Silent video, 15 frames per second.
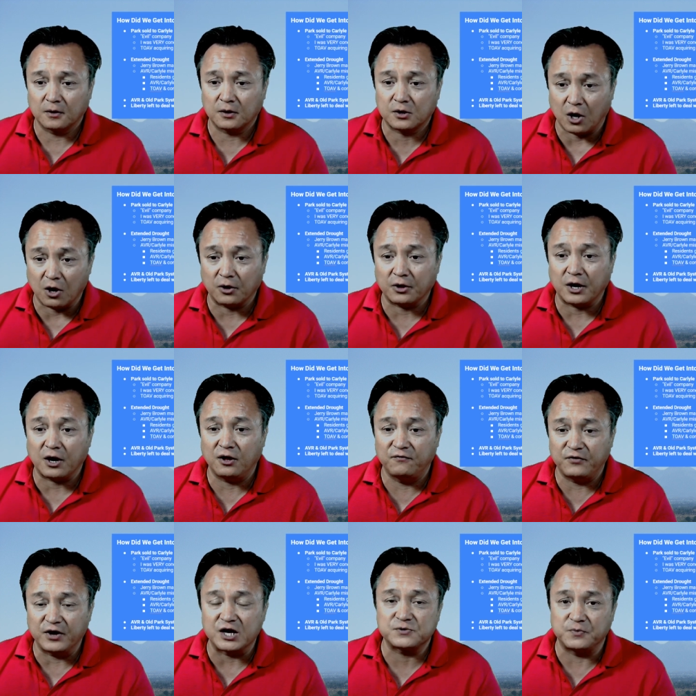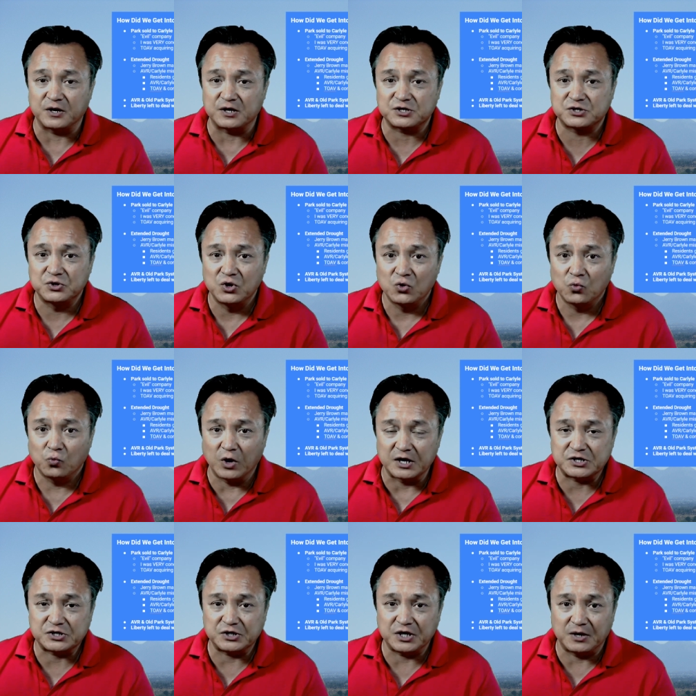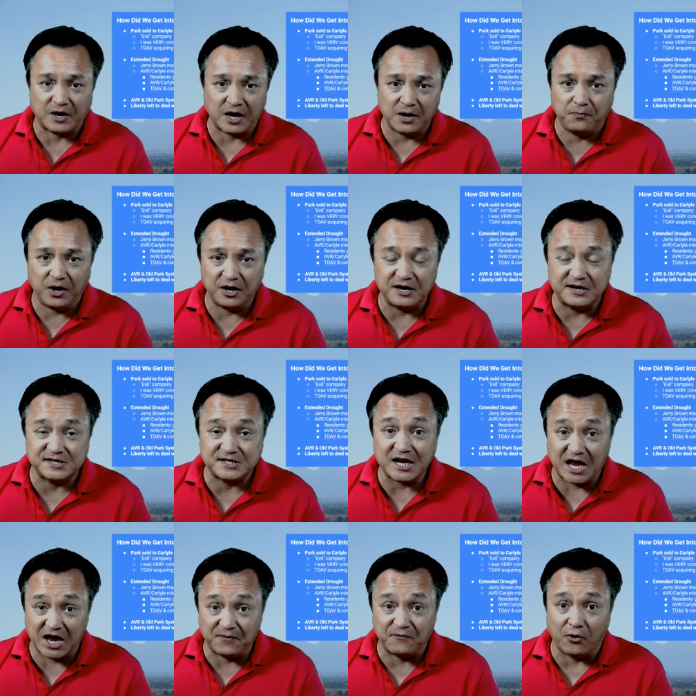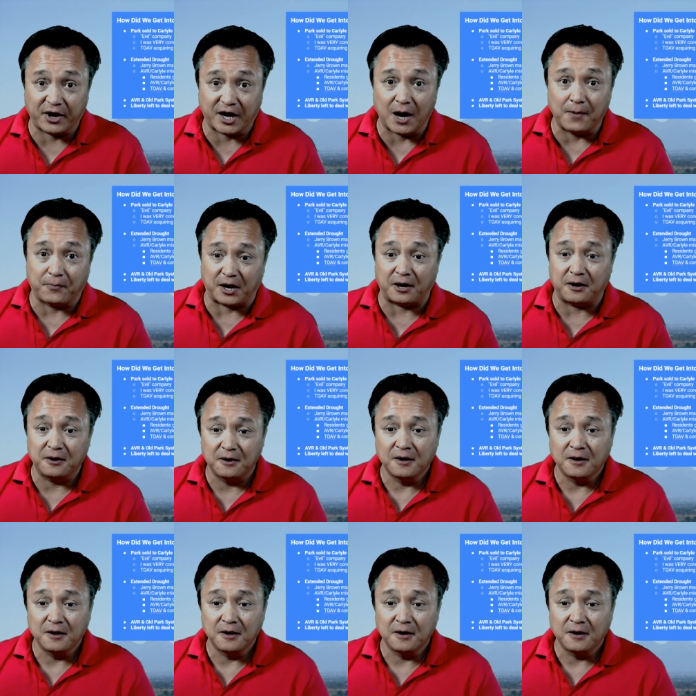Carlyle Investments, which in my opinion is an evil company,